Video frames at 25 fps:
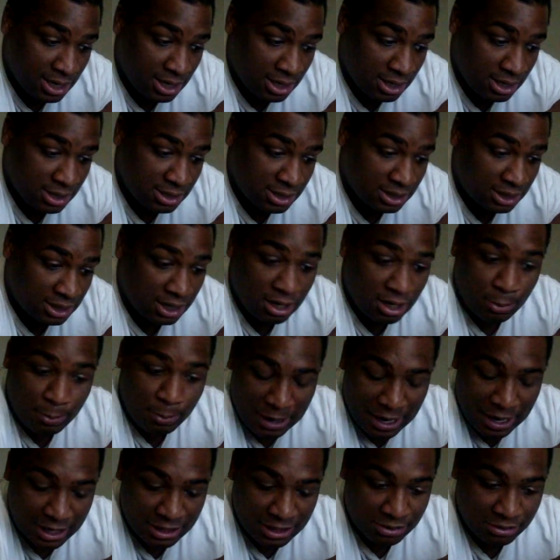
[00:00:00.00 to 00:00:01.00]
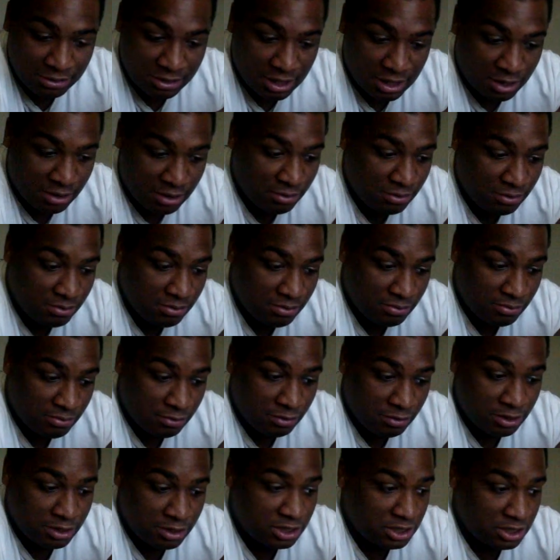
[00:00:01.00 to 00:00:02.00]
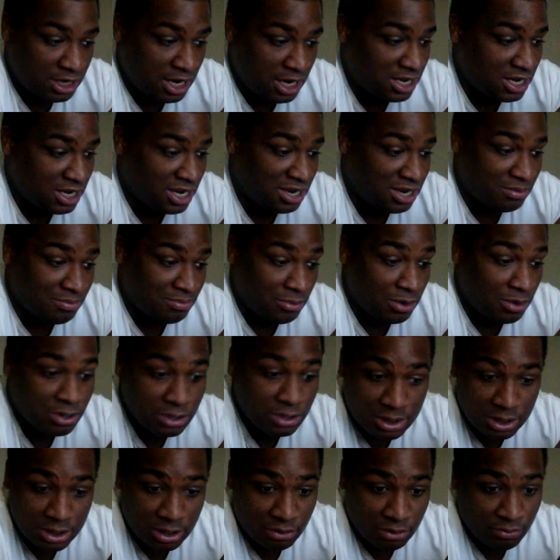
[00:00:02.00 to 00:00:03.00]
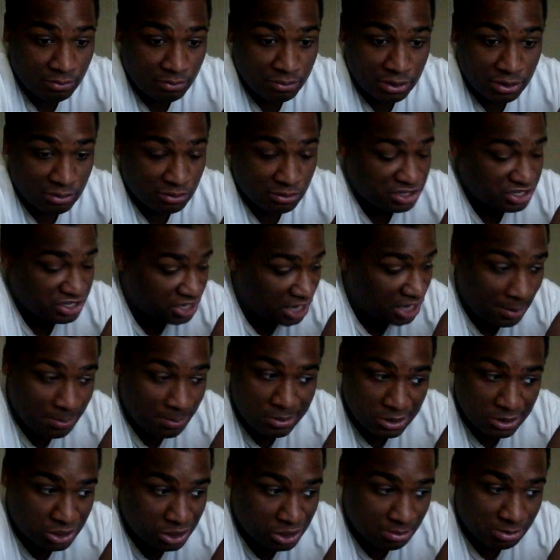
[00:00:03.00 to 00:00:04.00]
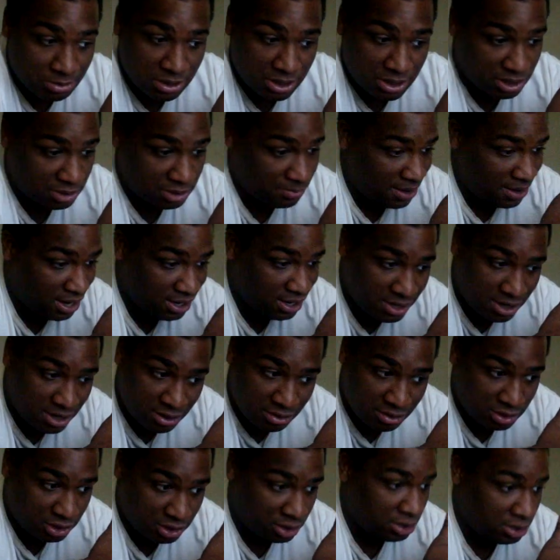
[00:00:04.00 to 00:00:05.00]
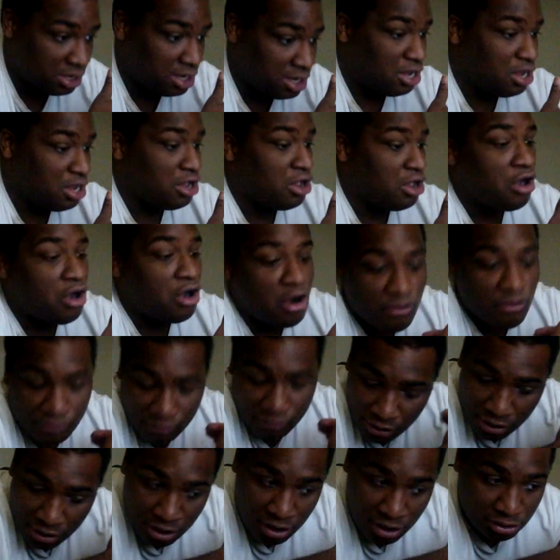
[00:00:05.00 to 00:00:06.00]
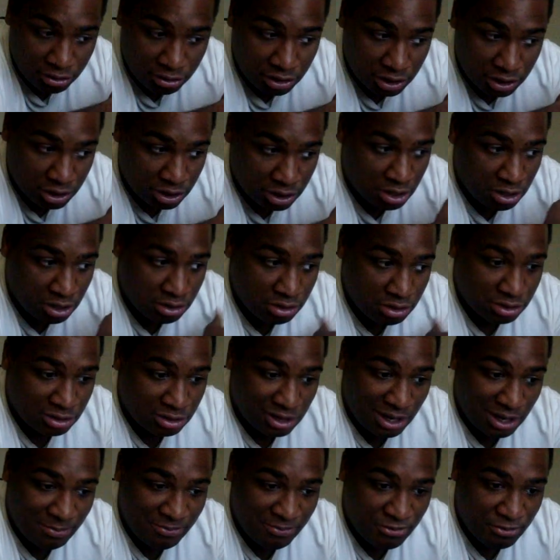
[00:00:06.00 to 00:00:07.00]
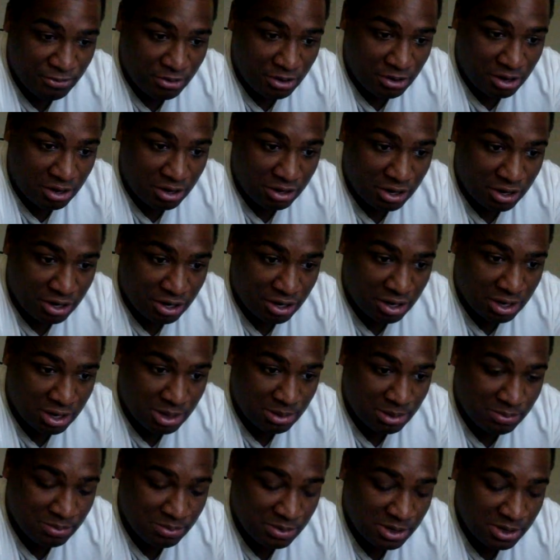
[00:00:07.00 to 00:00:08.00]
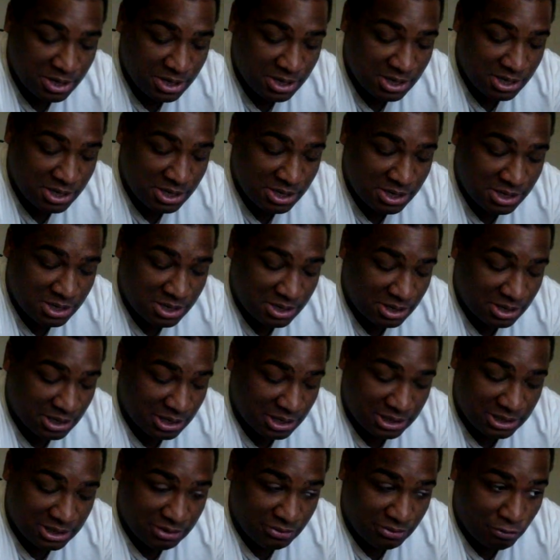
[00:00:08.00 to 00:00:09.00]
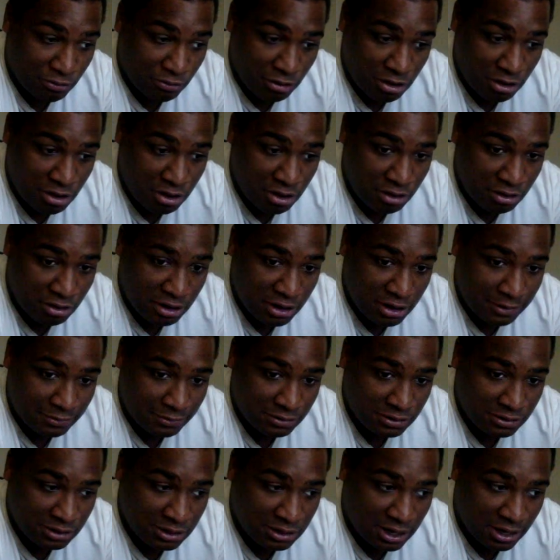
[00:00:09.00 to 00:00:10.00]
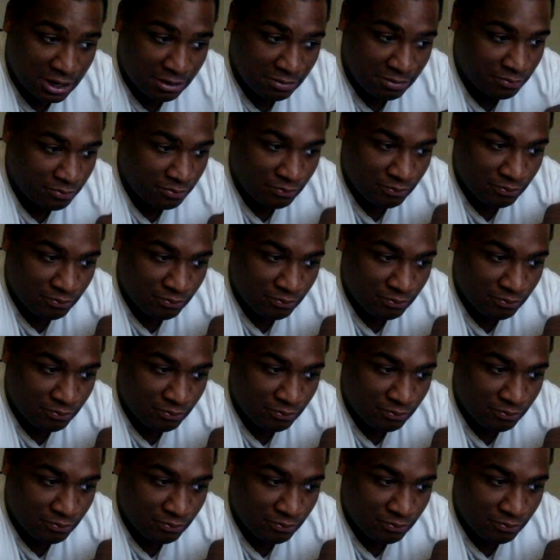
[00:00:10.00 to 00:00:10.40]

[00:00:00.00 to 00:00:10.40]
least another positive thing, which I think most of the championships on SmackDown just overall just leapfrog. Raw up the